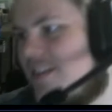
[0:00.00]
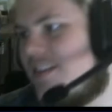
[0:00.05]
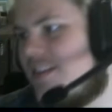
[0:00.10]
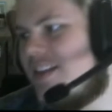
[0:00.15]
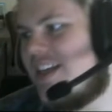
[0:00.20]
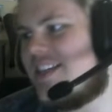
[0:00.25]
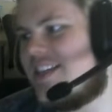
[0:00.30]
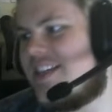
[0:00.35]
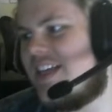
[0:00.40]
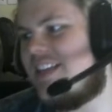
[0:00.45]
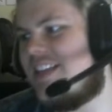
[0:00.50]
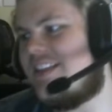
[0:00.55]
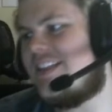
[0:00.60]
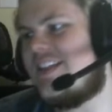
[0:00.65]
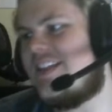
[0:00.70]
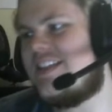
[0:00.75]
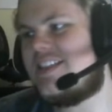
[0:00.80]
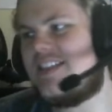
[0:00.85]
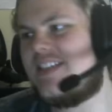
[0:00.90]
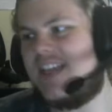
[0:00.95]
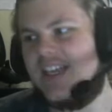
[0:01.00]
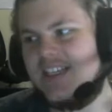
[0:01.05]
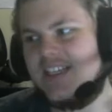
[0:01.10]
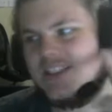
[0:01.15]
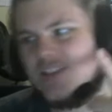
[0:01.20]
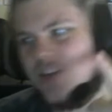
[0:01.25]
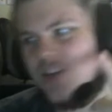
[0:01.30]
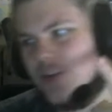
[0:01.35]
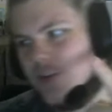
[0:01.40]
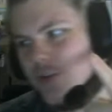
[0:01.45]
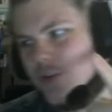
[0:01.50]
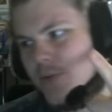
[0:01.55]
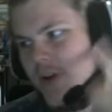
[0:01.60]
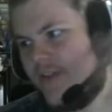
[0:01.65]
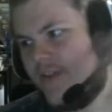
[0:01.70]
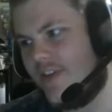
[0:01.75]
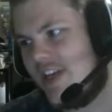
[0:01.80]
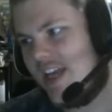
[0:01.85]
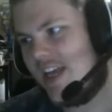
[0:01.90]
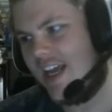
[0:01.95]
That's at least his Darth
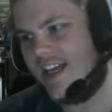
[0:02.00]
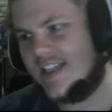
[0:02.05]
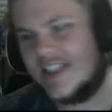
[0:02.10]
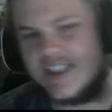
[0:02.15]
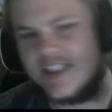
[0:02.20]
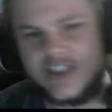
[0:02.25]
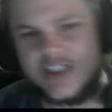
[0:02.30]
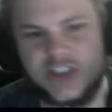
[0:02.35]
Revan and his